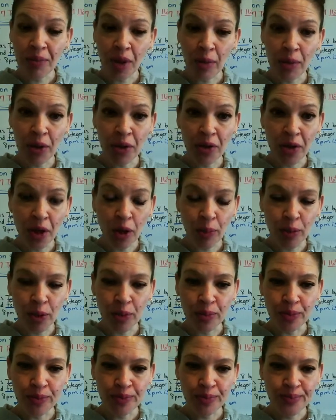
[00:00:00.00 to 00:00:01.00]
I'm here to help
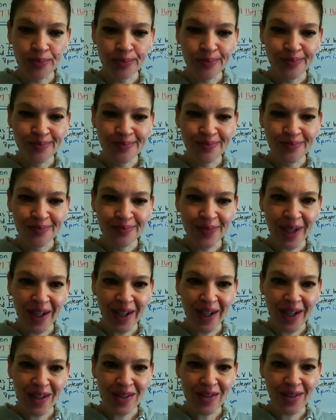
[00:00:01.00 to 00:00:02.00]
you. Bye,
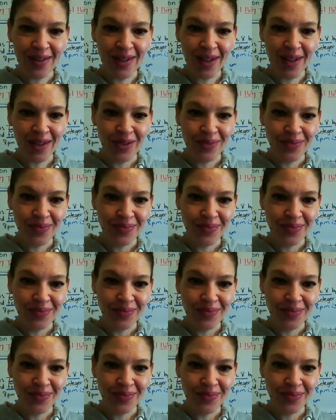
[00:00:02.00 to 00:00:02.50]
guys. Good luck.